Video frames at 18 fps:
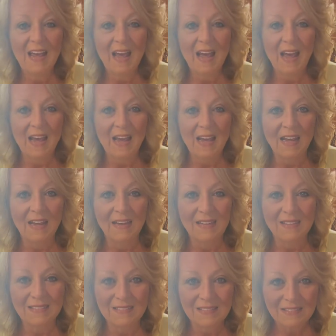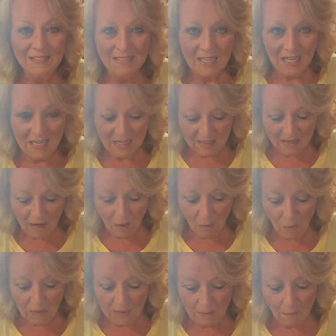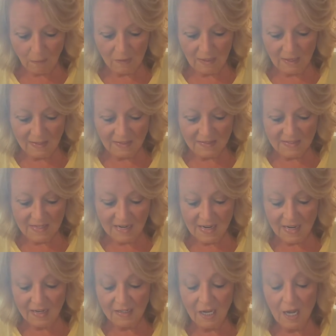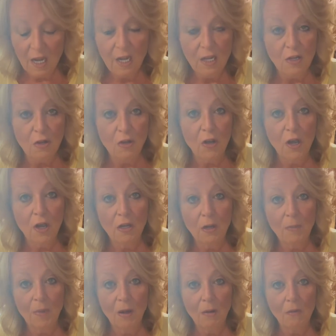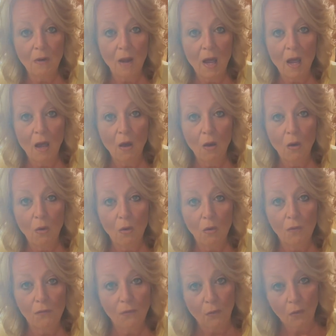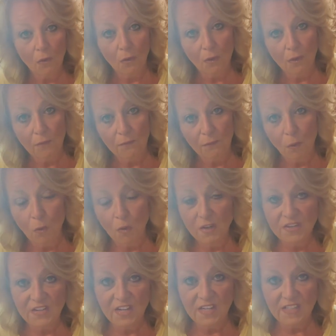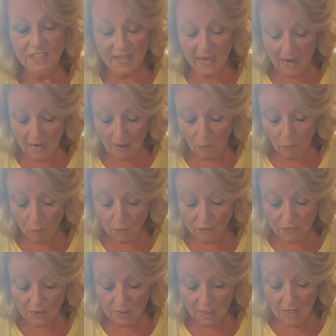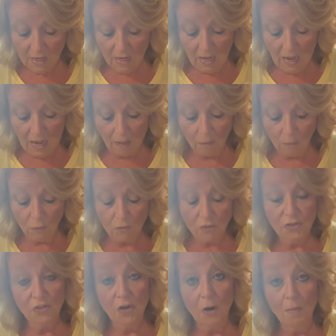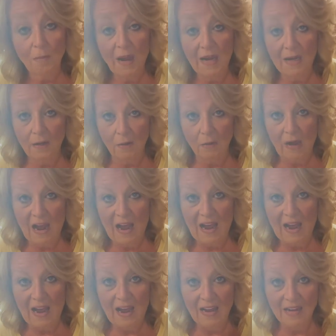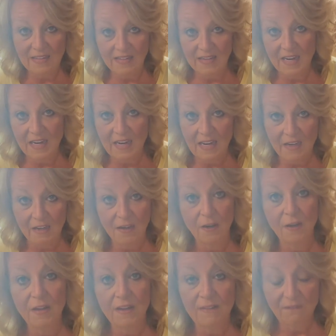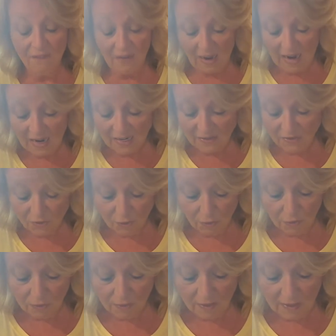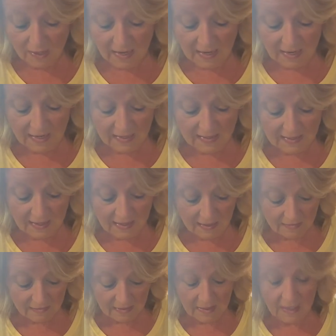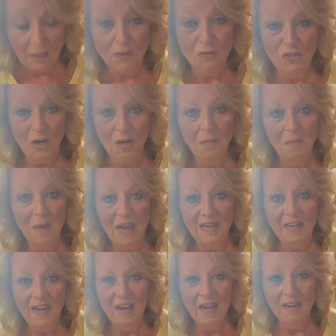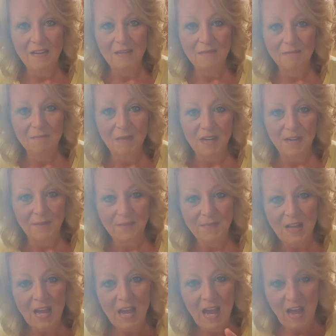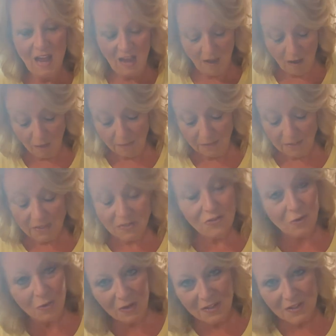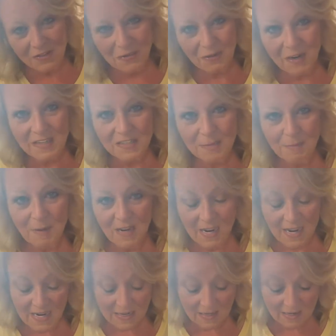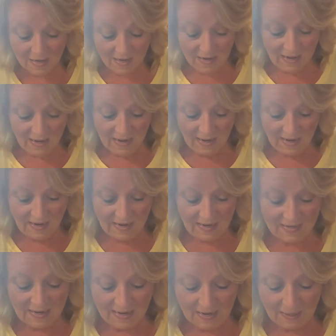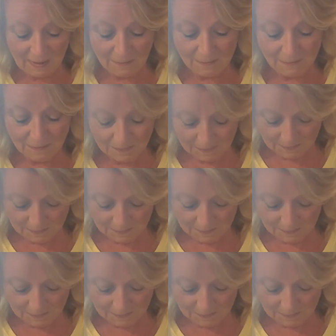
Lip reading: and get it going. And like I said, you cook them on low for 4 to 6 hours. I'm going to start mine on high to get it cooking faster, and then I'll turn mine down. But I hope you enjoy this recipe, and I